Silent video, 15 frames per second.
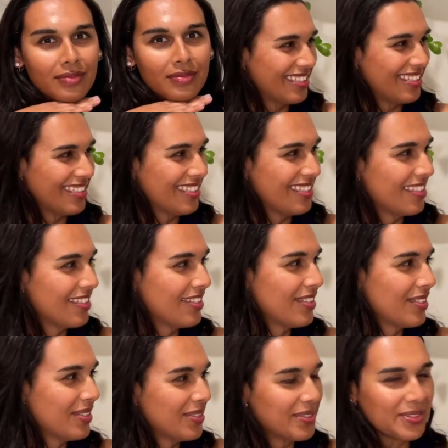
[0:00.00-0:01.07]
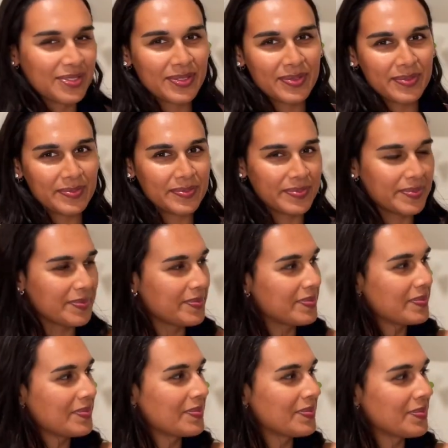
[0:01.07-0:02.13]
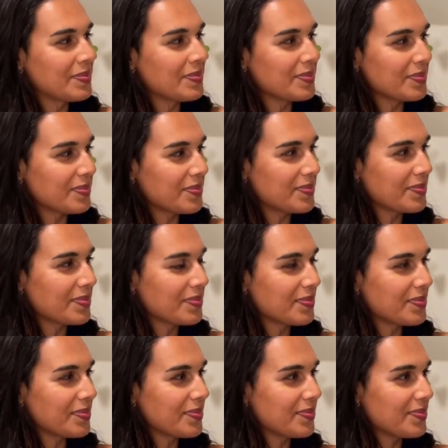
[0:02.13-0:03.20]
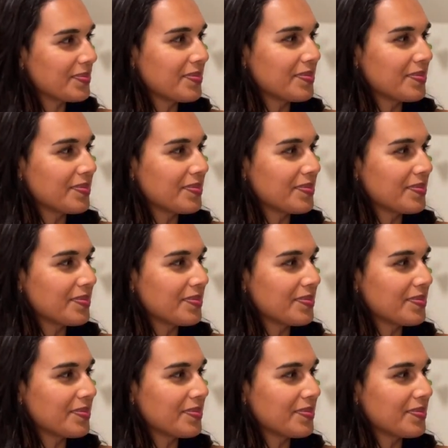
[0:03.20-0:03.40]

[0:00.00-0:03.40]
(not speaking)